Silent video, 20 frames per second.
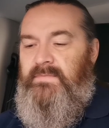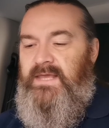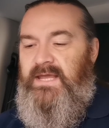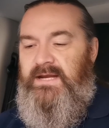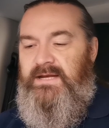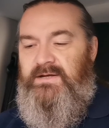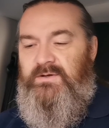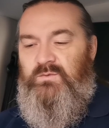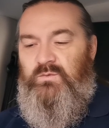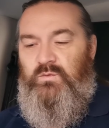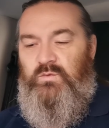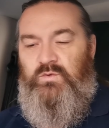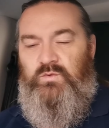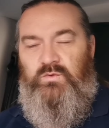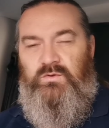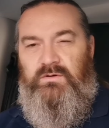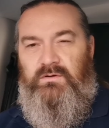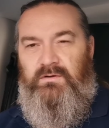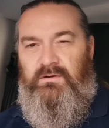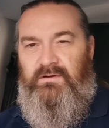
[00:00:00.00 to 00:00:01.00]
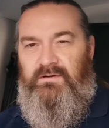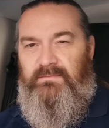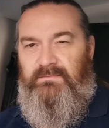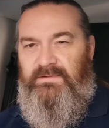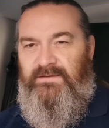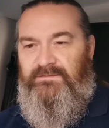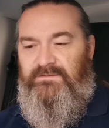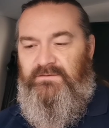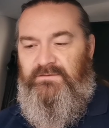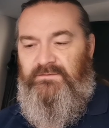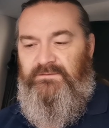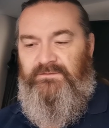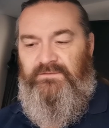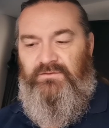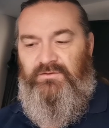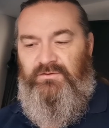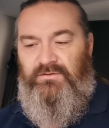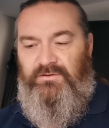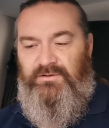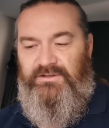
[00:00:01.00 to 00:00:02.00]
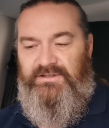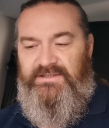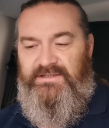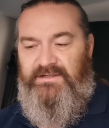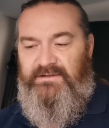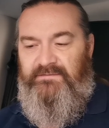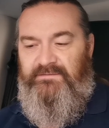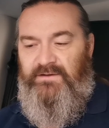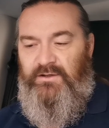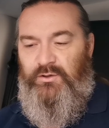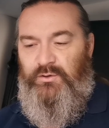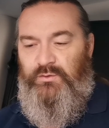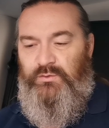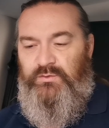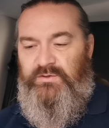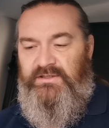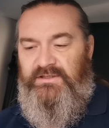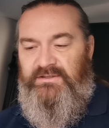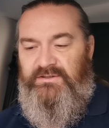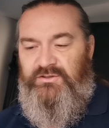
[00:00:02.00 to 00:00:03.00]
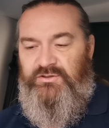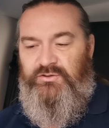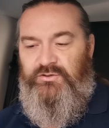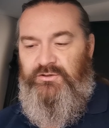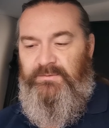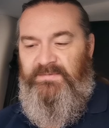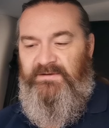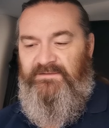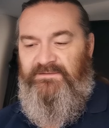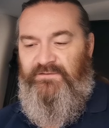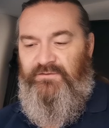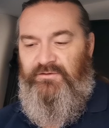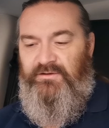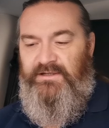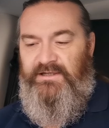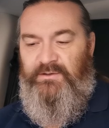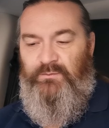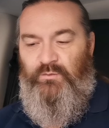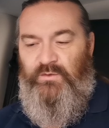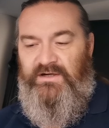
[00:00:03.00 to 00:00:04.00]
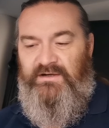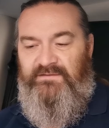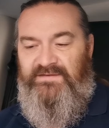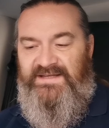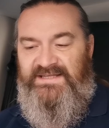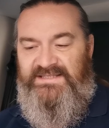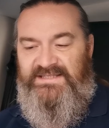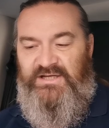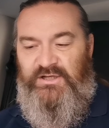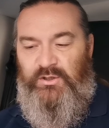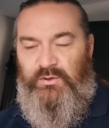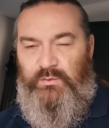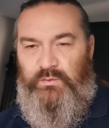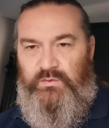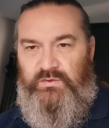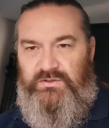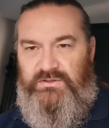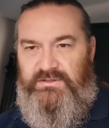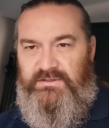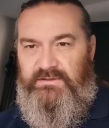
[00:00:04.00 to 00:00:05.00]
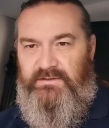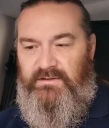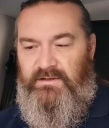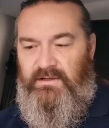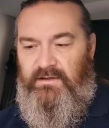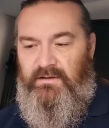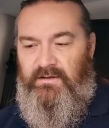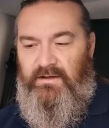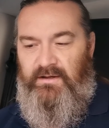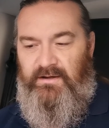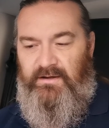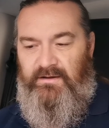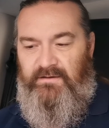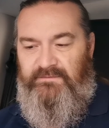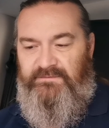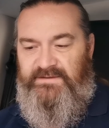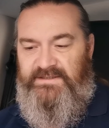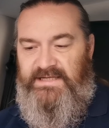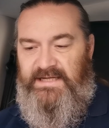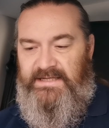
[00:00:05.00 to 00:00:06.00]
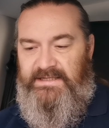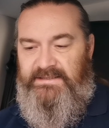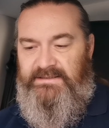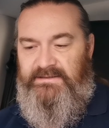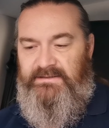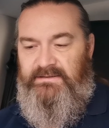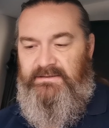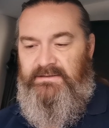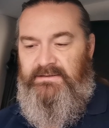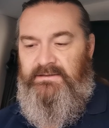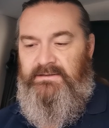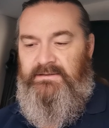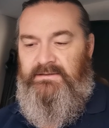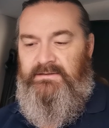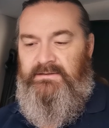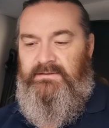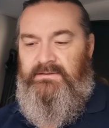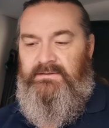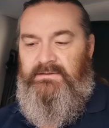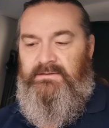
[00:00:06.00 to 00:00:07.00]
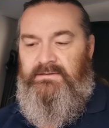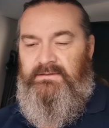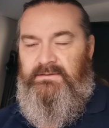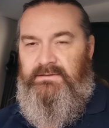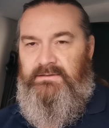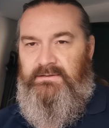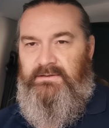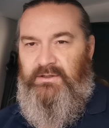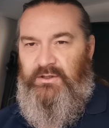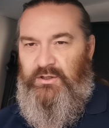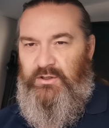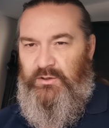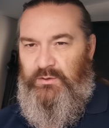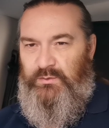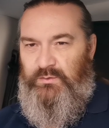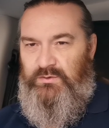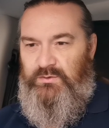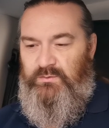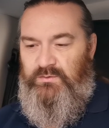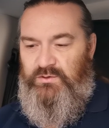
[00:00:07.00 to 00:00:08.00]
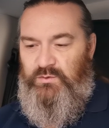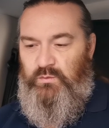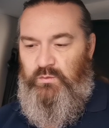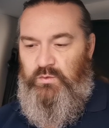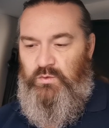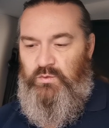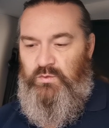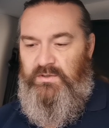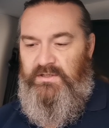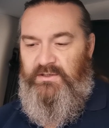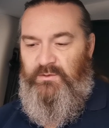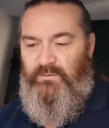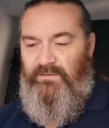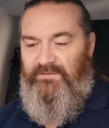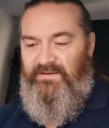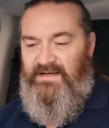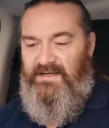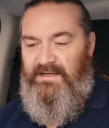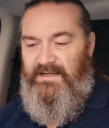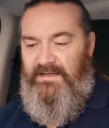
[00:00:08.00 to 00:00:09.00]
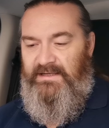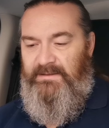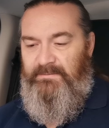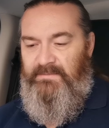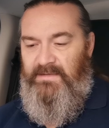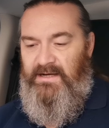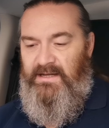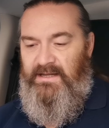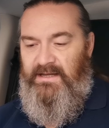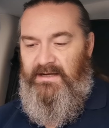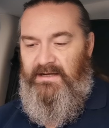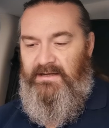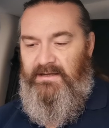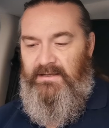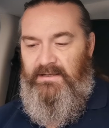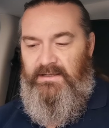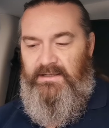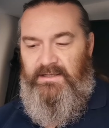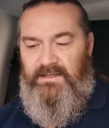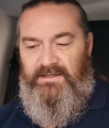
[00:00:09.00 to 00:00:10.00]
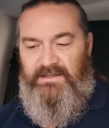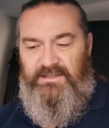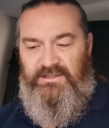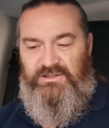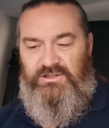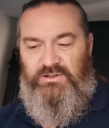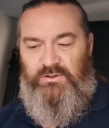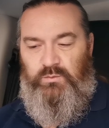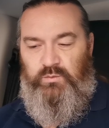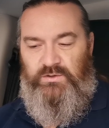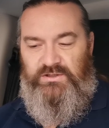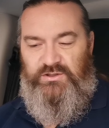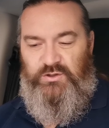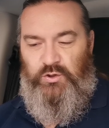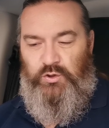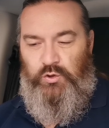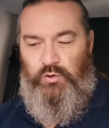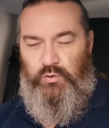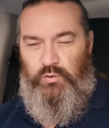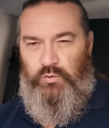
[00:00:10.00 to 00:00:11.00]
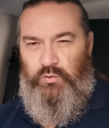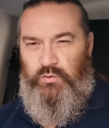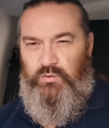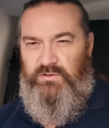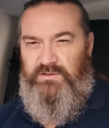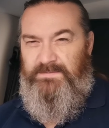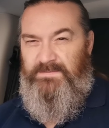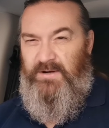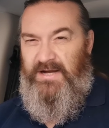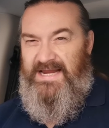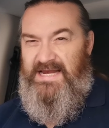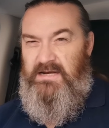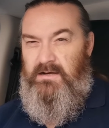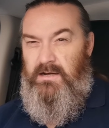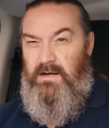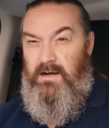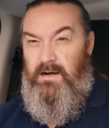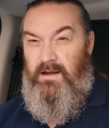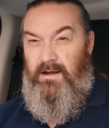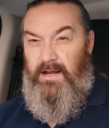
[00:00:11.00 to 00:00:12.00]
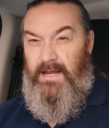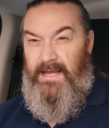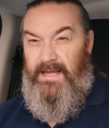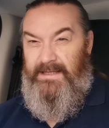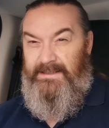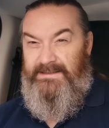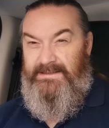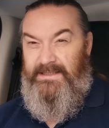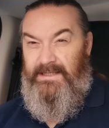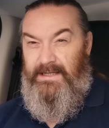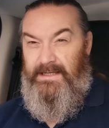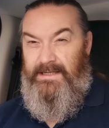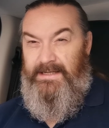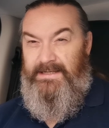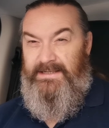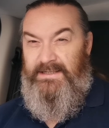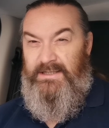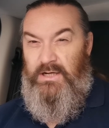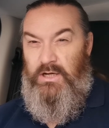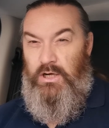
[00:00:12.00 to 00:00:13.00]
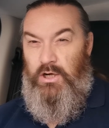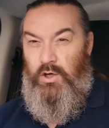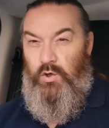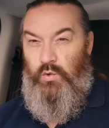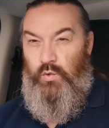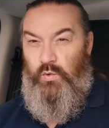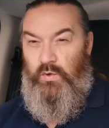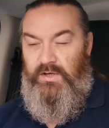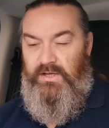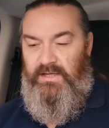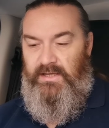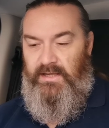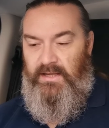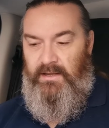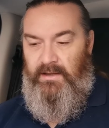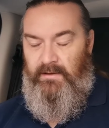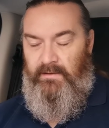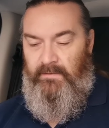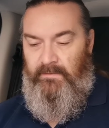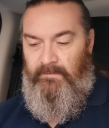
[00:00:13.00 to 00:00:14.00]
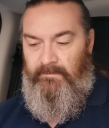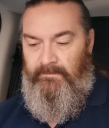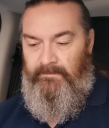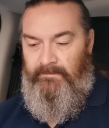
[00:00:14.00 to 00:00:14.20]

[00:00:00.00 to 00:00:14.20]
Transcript: They didn't walk long before Thor, son of Odin, saw before him one of his goats, half dead. The goat was walking with a lame leg, and this was caused by lie-telling Loki.